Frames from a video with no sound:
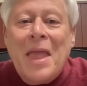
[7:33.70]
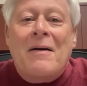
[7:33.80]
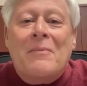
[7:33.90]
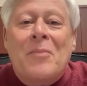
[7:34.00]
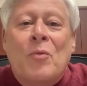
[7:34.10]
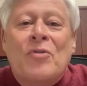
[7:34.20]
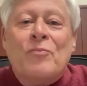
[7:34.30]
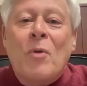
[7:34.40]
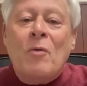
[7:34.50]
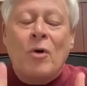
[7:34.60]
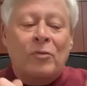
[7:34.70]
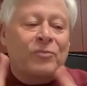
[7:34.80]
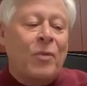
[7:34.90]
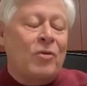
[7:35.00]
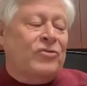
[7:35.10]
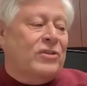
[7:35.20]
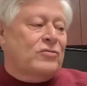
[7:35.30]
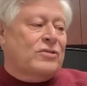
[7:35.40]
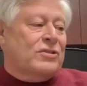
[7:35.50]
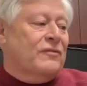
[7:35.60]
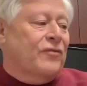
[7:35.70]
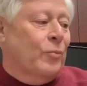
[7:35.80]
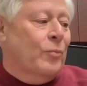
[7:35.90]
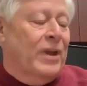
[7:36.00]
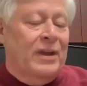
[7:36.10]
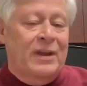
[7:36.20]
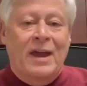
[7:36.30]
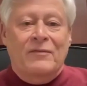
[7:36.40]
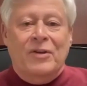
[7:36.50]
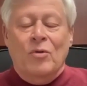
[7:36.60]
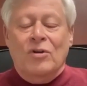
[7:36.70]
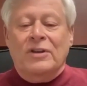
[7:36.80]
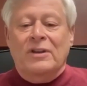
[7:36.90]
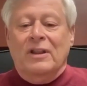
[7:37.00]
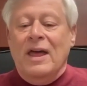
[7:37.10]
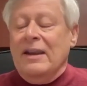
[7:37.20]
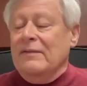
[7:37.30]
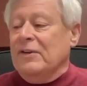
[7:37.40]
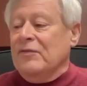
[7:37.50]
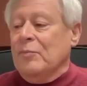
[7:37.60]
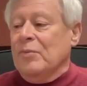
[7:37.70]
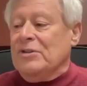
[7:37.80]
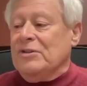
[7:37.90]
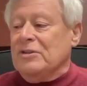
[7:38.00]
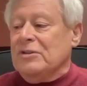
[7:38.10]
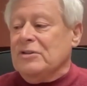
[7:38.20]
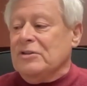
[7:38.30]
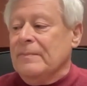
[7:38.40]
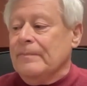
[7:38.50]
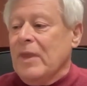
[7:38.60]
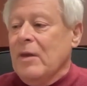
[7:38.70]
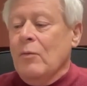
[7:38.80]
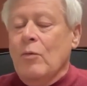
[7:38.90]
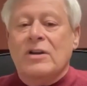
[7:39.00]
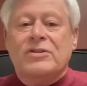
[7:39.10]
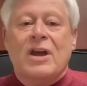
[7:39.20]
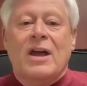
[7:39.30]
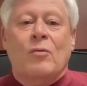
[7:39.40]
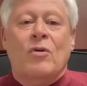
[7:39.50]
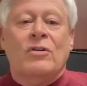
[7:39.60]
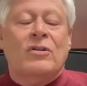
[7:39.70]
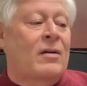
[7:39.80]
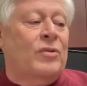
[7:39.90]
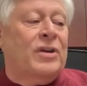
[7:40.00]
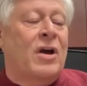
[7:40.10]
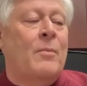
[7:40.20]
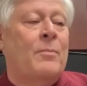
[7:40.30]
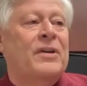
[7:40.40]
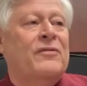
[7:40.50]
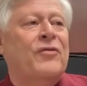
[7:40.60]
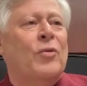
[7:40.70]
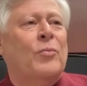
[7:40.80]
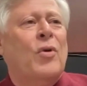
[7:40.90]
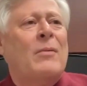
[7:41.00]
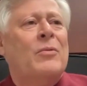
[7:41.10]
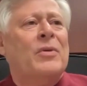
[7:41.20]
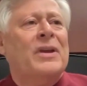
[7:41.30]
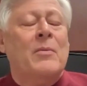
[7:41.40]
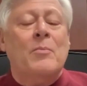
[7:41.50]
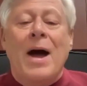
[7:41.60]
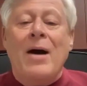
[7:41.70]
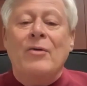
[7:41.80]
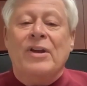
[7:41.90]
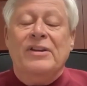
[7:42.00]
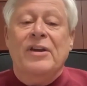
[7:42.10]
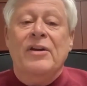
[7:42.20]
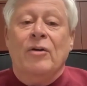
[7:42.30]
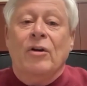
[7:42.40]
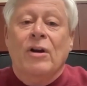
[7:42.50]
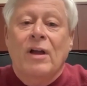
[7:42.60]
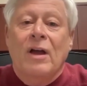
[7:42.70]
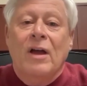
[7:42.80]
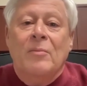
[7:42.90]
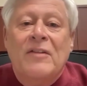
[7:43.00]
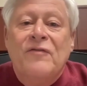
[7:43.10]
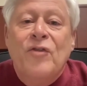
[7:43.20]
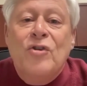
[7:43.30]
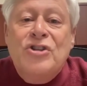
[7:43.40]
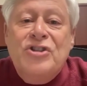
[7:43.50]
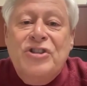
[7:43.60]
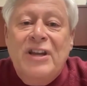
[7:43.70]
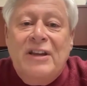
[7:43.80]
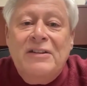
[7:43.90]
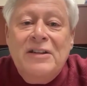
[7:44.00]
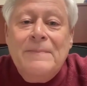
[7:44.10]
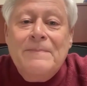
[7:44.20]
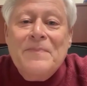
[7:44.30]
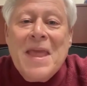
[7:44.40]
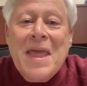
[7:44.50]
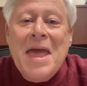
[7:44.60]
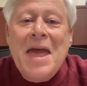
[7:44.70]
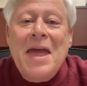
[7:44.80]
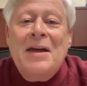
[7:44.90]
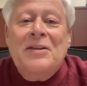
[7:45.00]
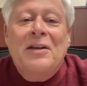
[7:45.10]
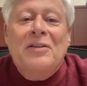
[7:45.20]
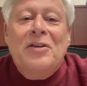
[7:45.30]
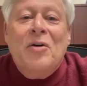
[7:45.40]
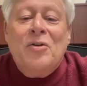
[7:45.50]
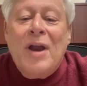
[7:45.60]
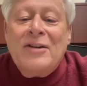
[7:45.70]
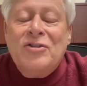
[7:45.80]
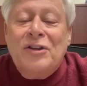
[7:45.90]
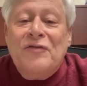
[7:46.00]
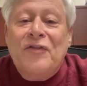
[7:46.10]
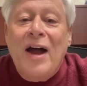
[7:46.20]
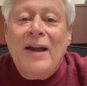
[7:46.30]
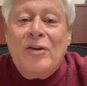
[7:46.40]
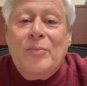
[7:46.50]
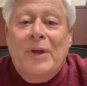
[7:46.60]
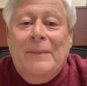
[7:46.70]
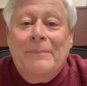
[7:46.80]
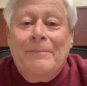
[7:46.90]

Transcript: But was mo- what was most interesting for me, having worked in a lot of different businesses, was I worked with the company for probably about a year on my first stint, and the owner actually fired me.